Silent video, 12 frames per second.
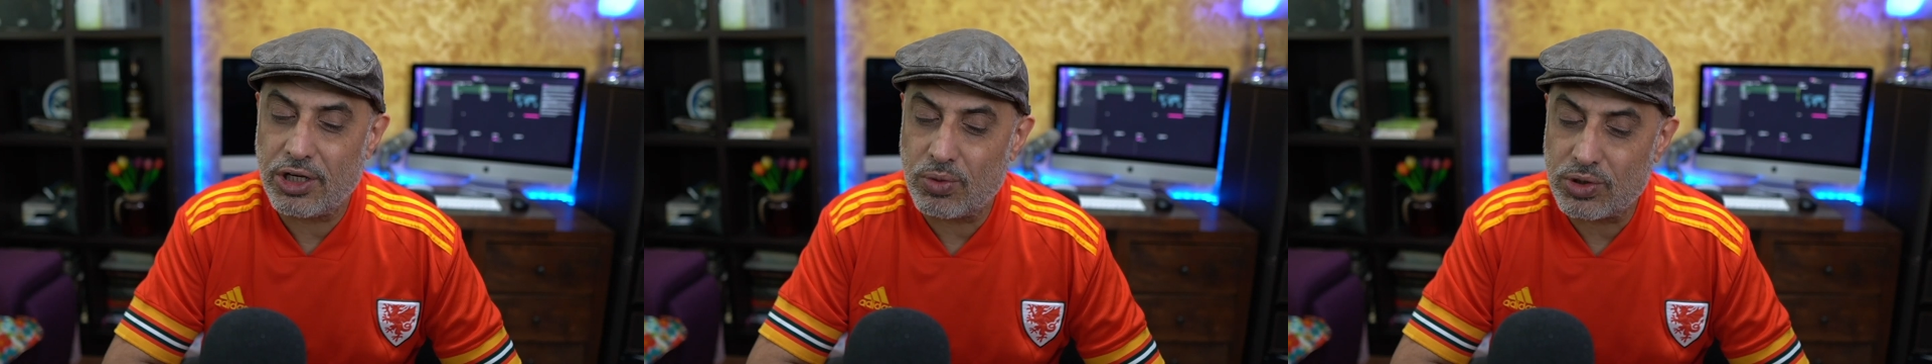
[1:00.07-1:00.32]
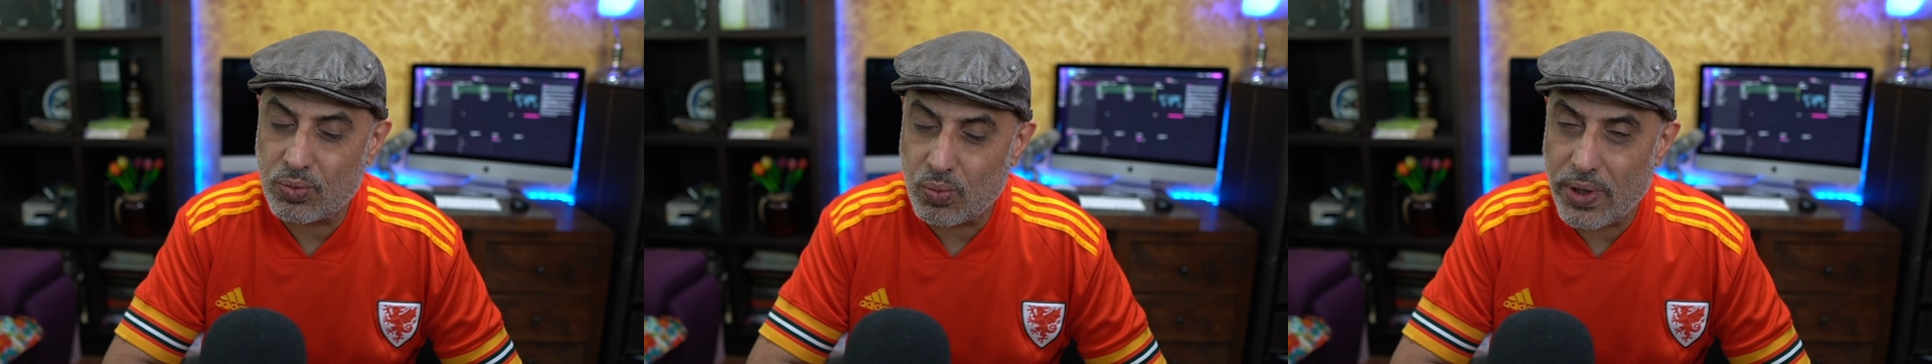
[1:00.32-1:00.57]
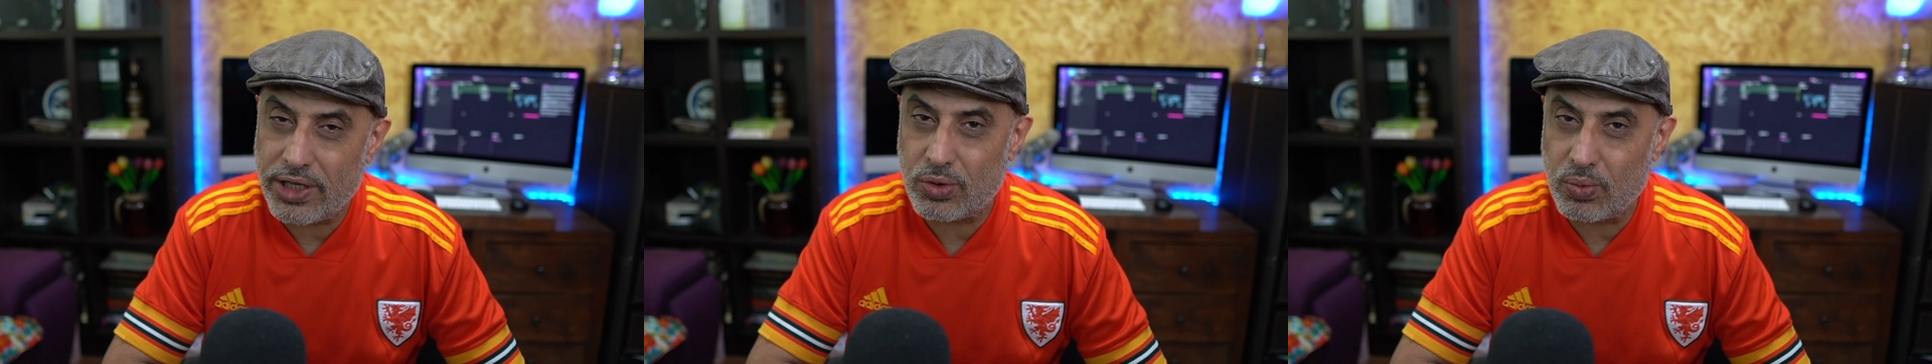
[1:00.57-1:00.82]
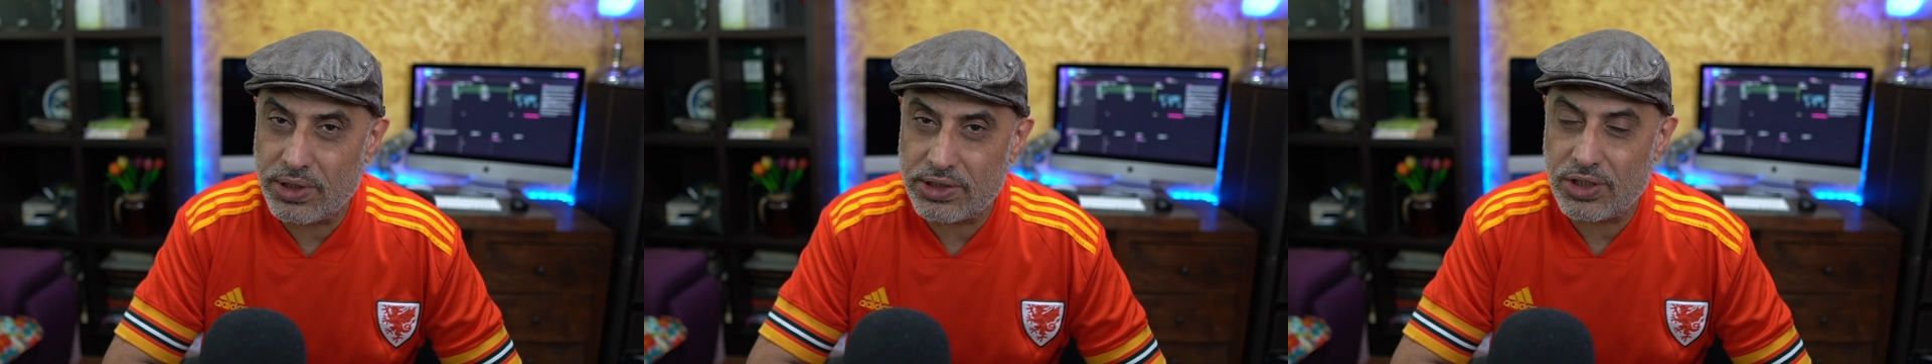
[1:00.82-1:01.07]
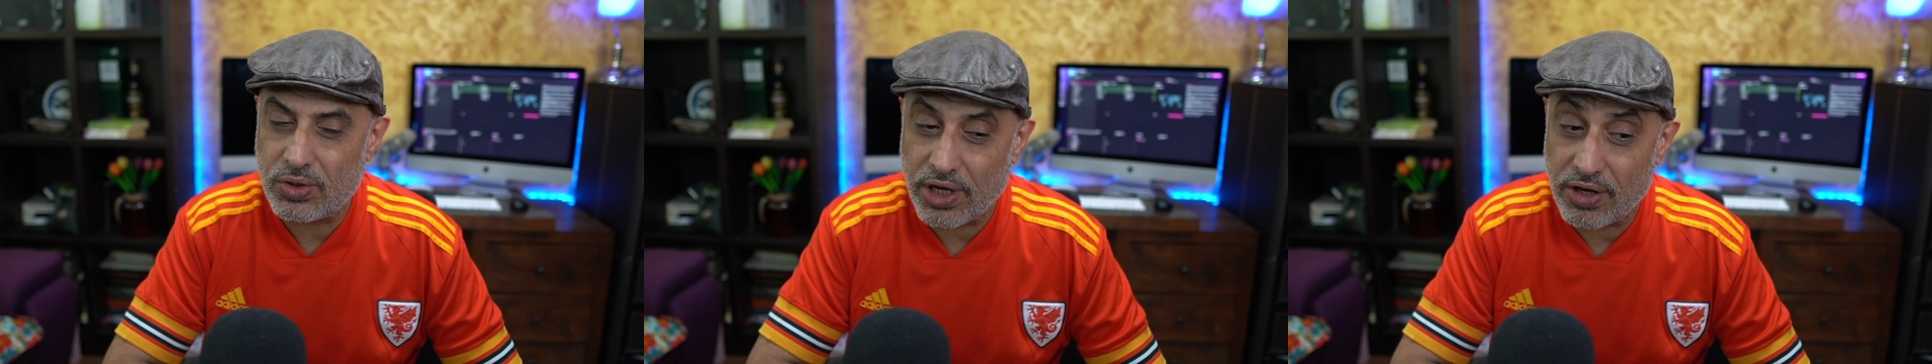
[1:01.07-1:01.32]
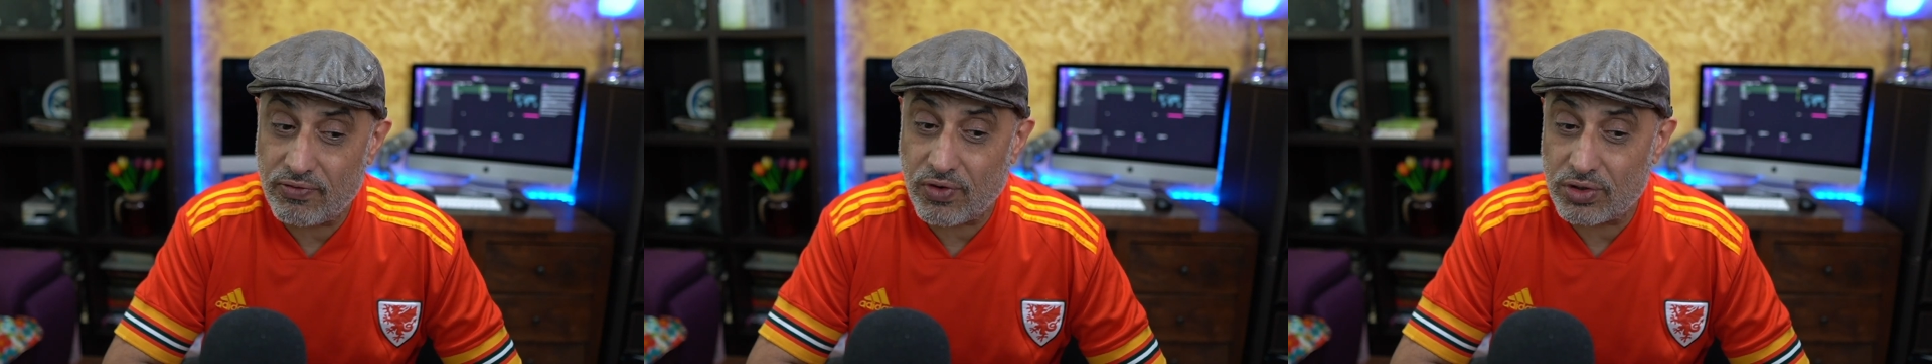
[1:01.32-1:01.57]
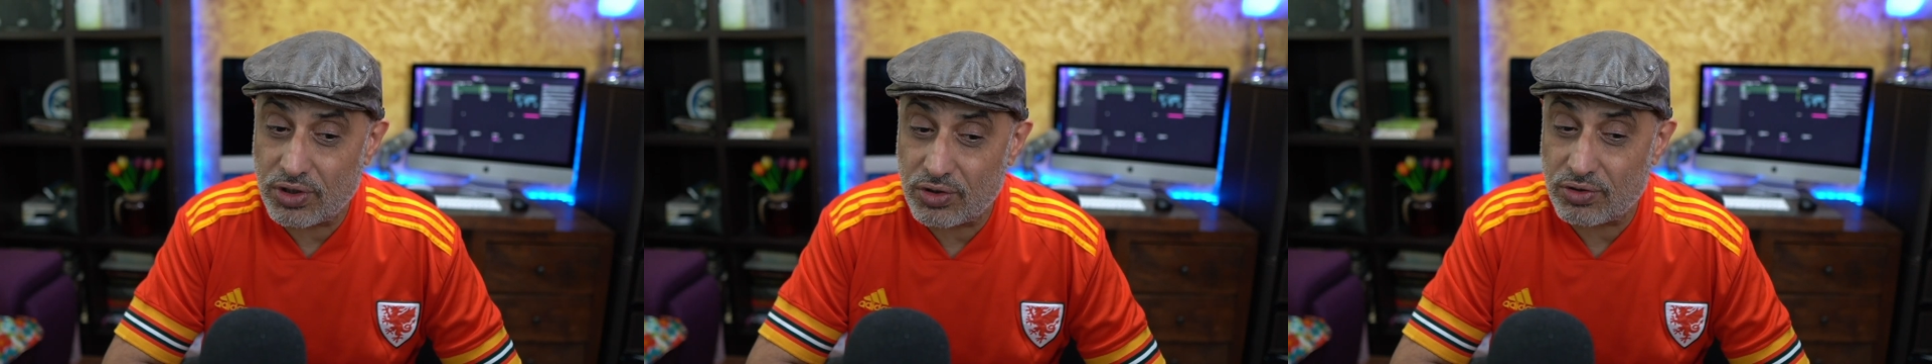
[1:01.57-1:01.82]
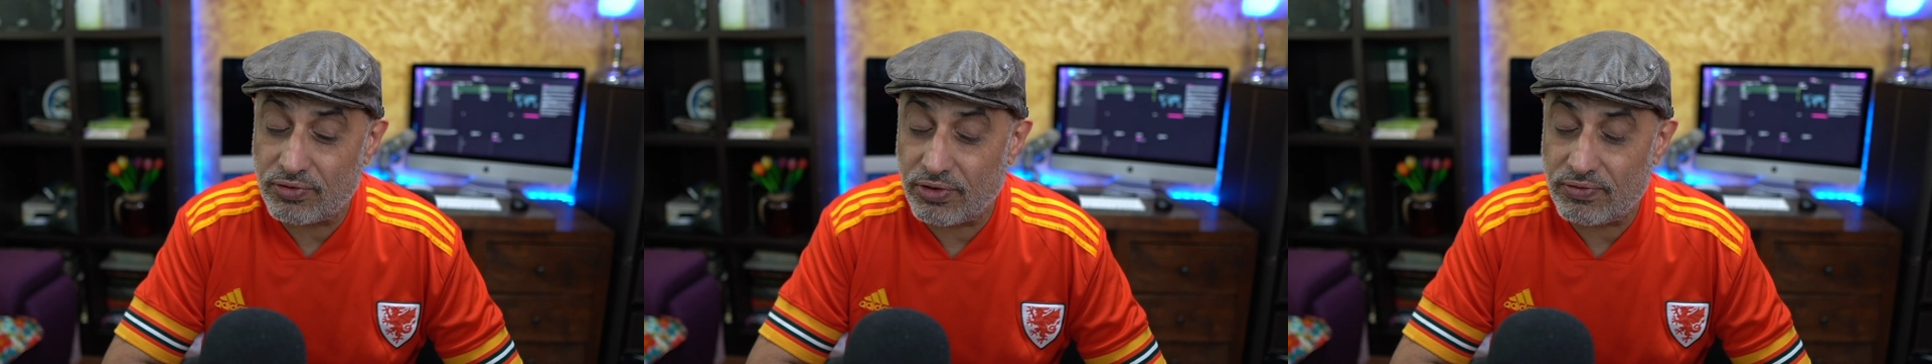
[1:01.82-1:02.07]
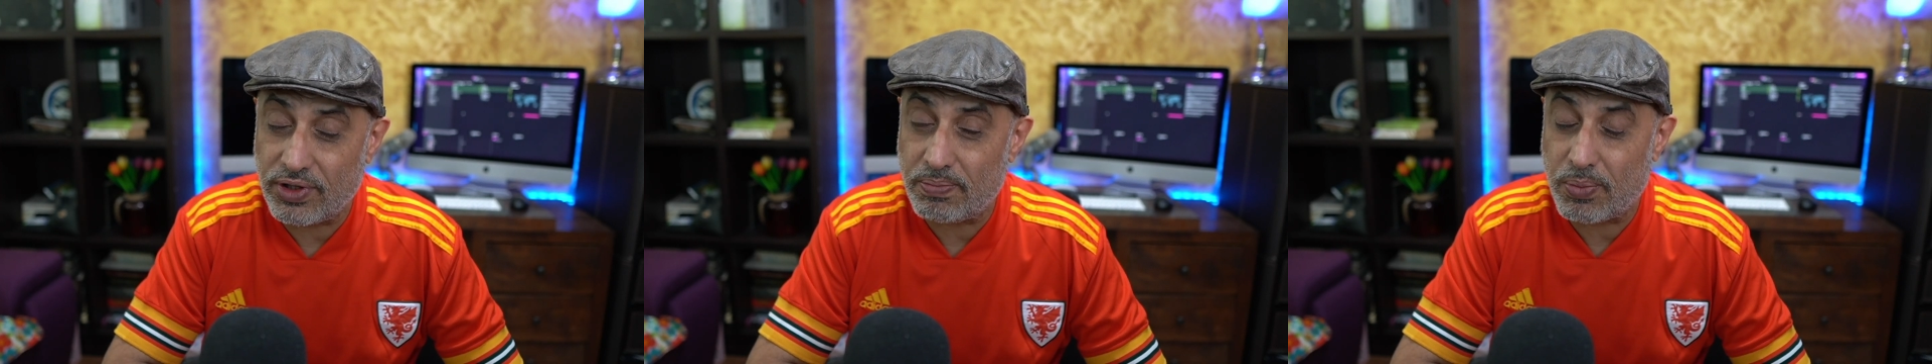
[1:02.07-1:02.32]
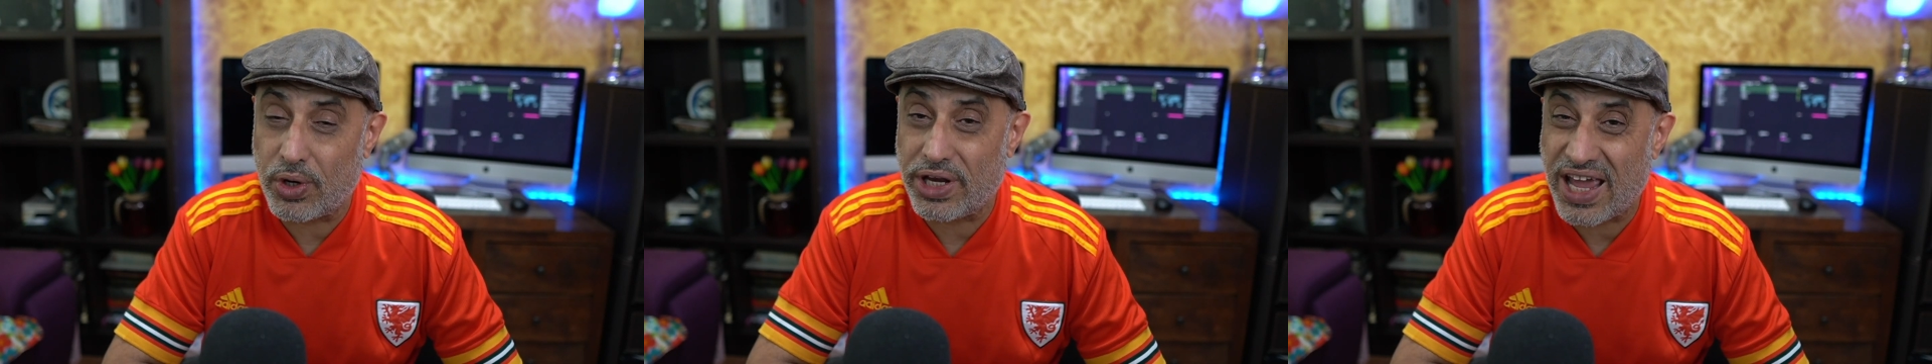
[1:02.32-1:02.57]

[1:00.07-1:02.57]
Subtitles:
was way too easy to get 40 to 50 point